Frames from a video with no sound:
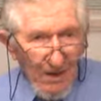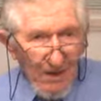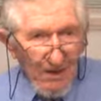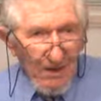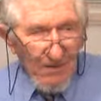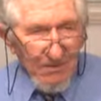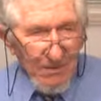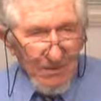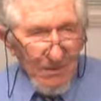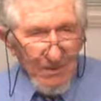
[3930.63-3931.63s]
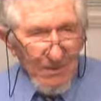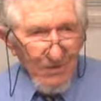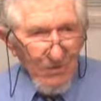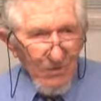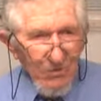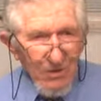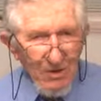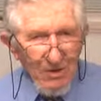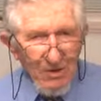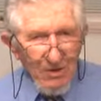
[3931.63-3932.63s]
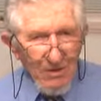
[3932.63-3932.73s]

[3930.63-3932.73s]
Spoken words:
I said, well, maybe it's all wrong.